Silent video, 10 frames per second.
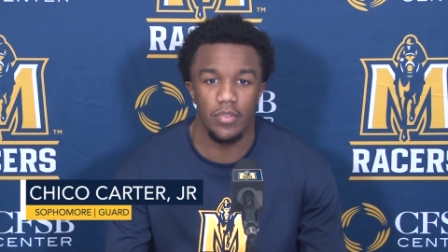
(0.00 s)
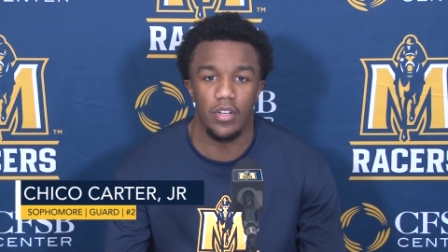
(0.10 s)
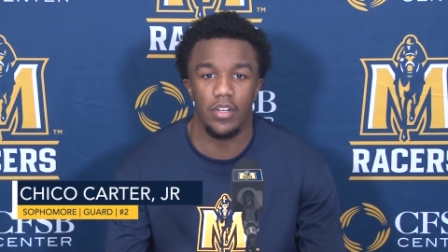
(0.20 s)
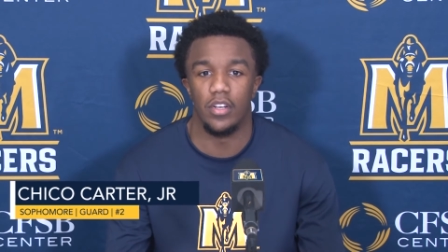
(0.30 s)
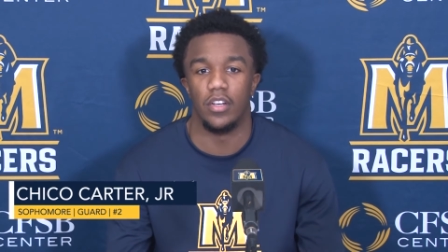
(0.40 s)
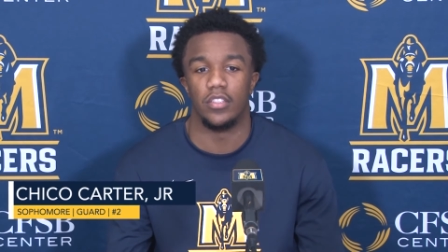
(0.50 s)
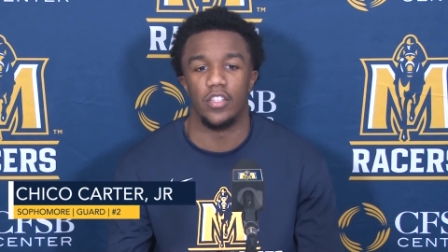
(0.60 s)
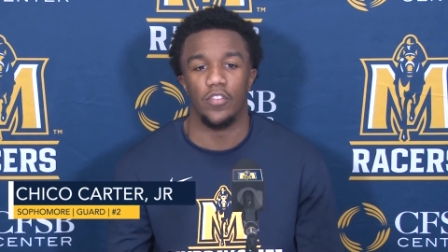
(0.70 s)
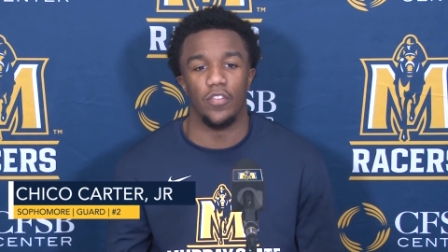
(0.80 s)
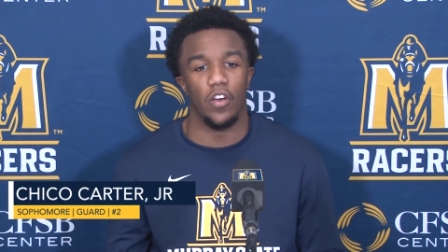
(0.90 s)
Uh,
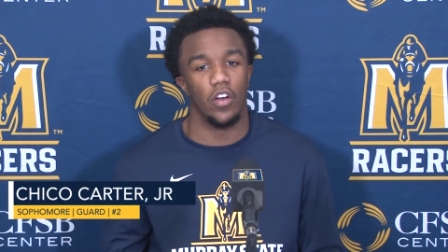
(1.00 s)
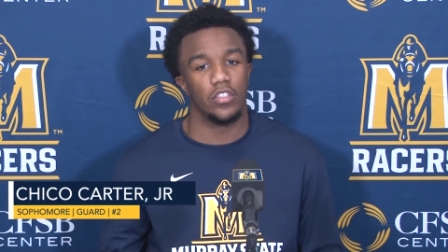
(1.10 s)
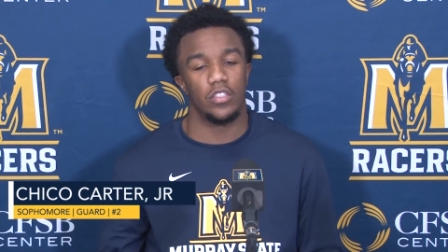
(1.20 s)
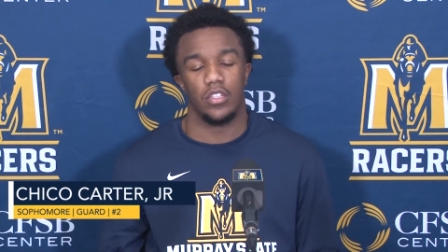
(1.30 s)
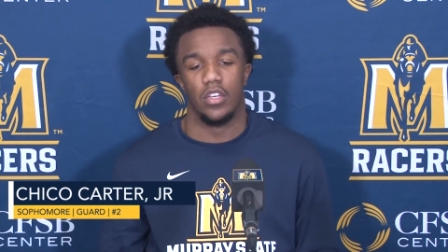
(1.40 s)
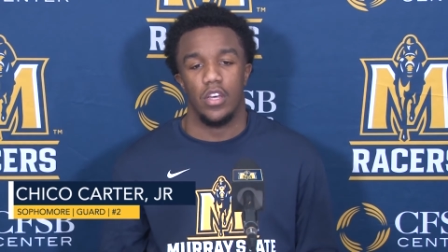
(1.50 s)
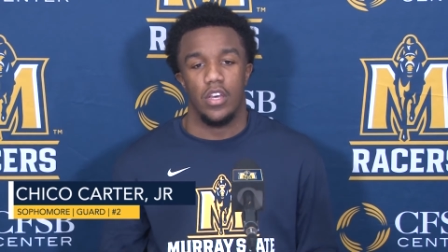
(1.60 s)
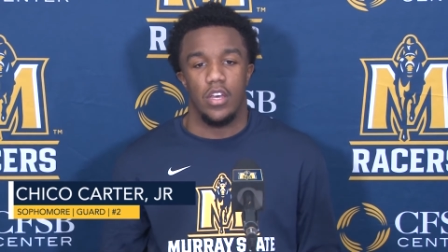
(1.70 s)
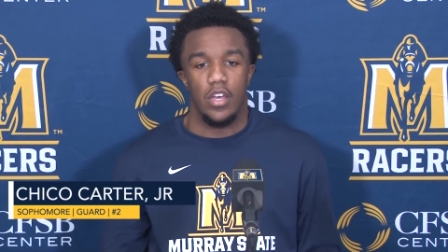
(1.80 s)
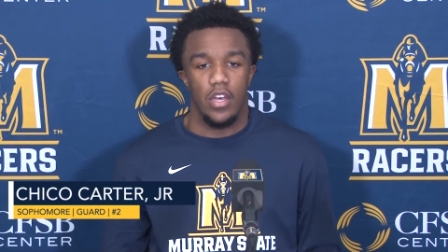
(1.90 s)
tough loss,
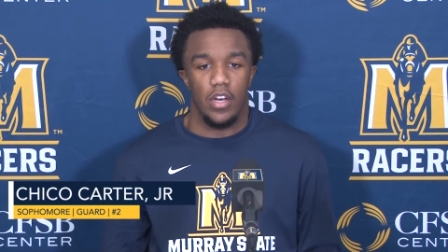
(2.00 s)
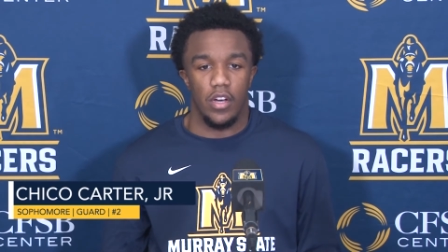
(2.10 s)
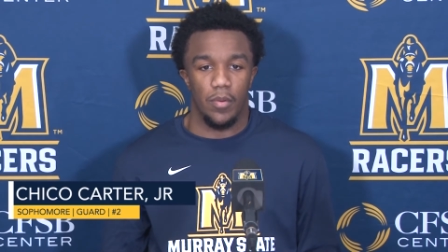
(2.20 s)
uh,